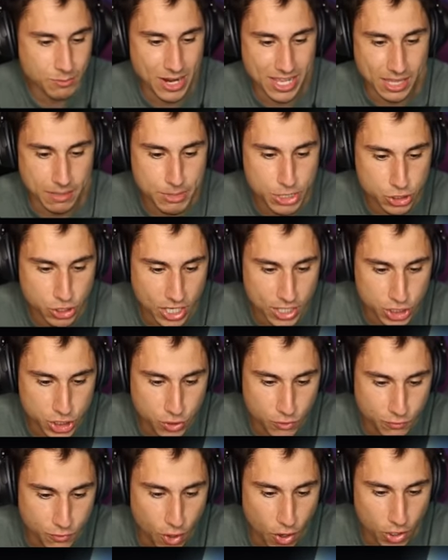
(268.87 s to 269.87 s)
Wait, let me try to
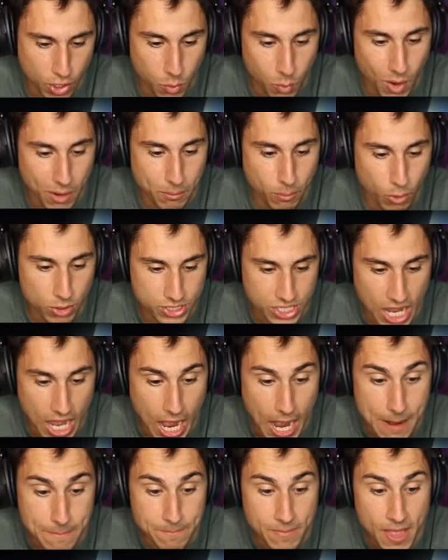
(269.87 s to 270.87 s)
shoot Florida one more
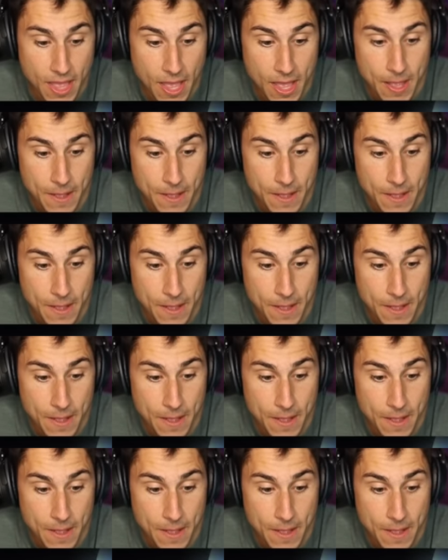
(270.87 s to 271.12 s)
time.